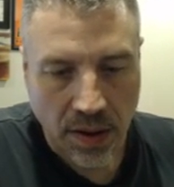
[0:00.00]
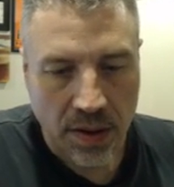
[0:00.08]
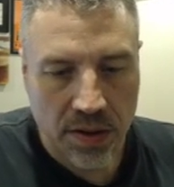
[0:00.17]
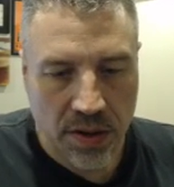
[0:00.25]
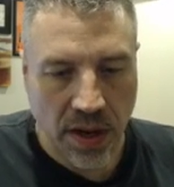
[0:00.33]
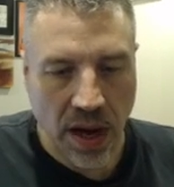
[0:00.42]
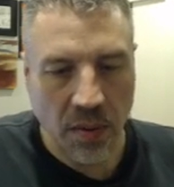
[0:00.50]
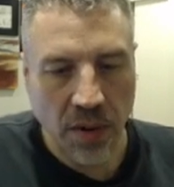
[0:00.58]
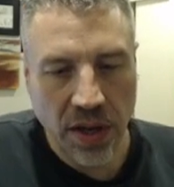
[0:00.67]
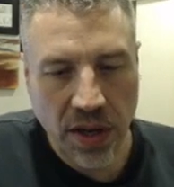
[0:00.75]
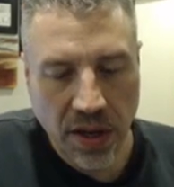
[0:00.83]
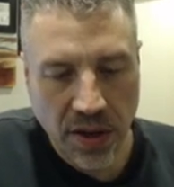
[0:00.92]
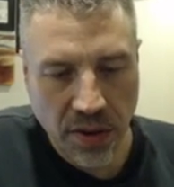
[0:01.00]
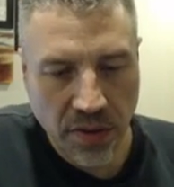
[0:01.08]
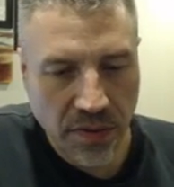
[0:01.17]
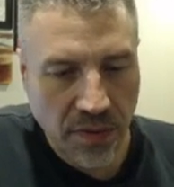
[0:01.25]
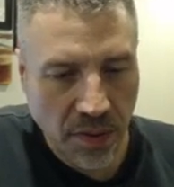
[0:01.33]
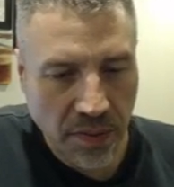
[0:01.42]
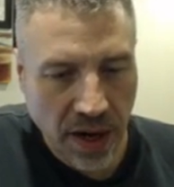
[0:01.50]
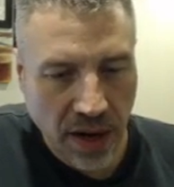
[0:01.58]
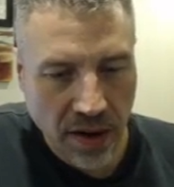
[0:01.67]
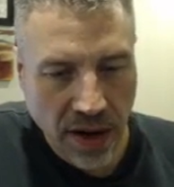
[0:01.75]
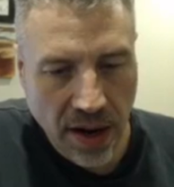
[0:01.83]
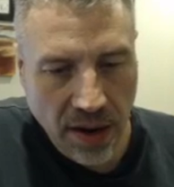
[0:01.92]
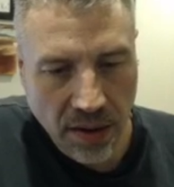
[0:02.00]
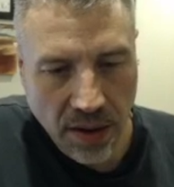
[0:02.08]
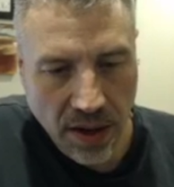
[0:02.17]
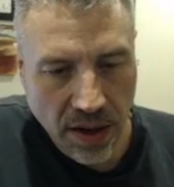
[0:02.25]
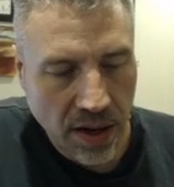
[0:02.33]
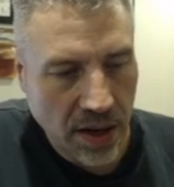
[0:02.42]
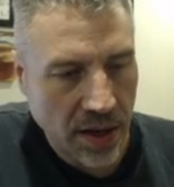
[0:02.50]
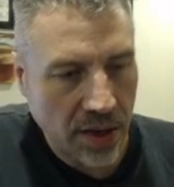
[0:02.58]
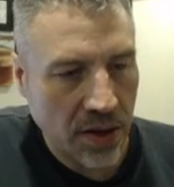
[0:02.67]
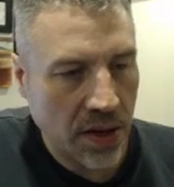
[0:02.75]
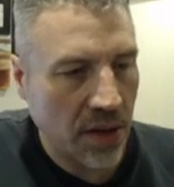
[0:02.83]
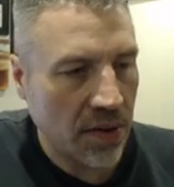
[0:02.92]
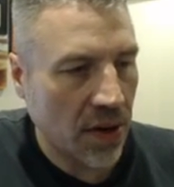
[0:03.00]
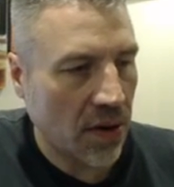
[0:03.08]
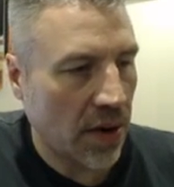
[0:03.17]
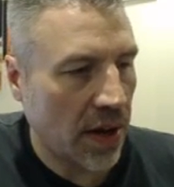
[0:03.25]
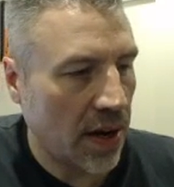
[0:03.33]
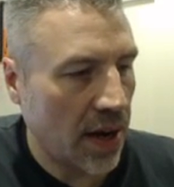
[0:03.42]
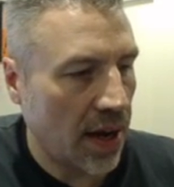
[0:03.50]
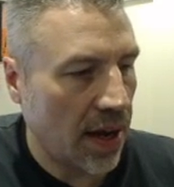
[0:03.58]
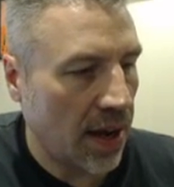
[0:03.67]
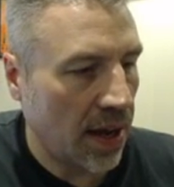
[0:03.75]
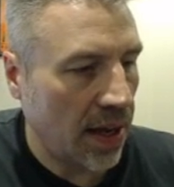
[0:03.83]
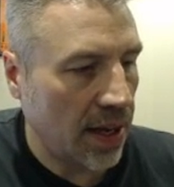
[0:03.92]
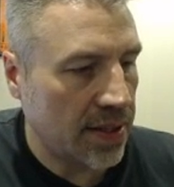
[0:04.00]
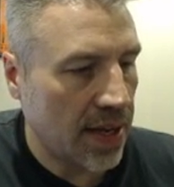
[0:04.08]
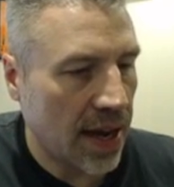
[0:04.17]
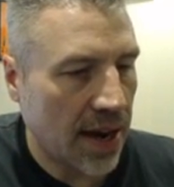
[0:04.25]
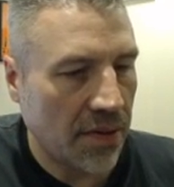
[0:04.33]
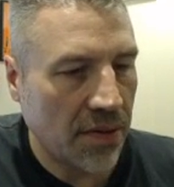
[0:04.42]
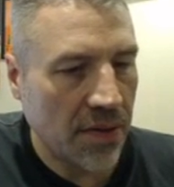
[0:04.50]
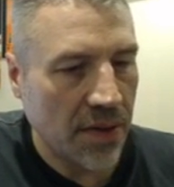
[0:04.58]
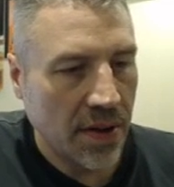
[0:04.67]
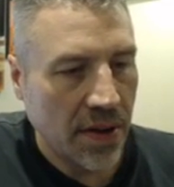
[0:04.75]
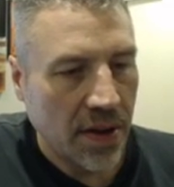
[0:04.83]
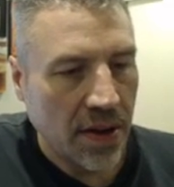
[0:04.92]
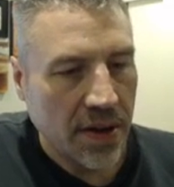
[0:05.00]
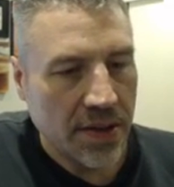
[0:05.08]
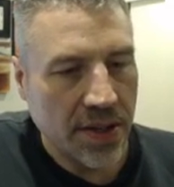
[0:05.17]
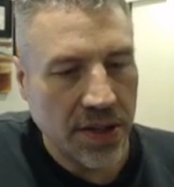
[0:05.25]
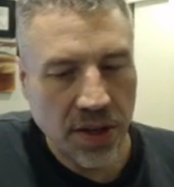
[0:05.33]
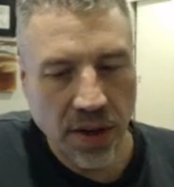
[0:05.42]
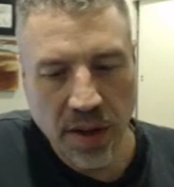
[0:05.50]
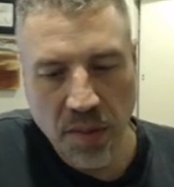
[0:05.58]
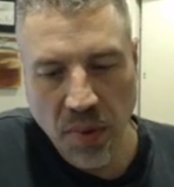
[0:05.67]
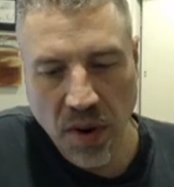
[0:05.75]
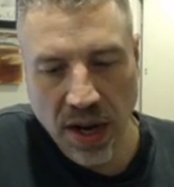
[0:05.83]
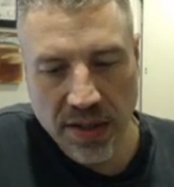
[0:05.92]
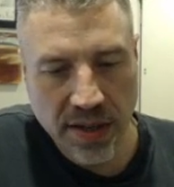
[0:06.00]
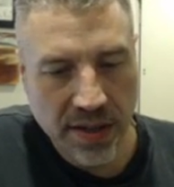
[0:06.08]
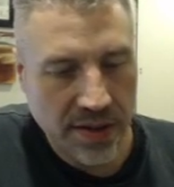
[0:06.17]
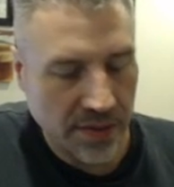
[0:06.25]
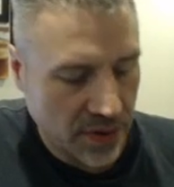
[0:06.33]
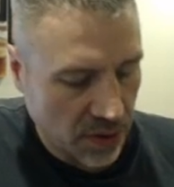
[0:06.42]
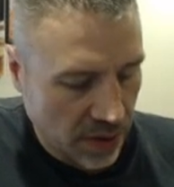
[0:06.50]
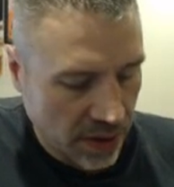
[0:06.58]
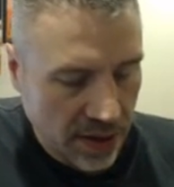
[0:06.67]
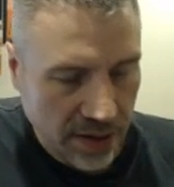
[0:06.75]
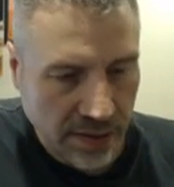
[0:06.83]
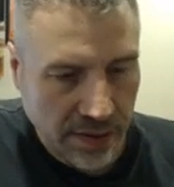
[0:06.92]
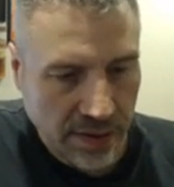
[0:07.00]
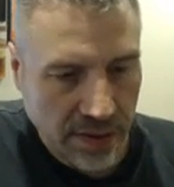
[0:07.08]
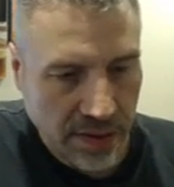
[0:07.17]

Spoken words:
So yeah, what you can do from there now, you can even create, I like to have, since you're in the process of doing this,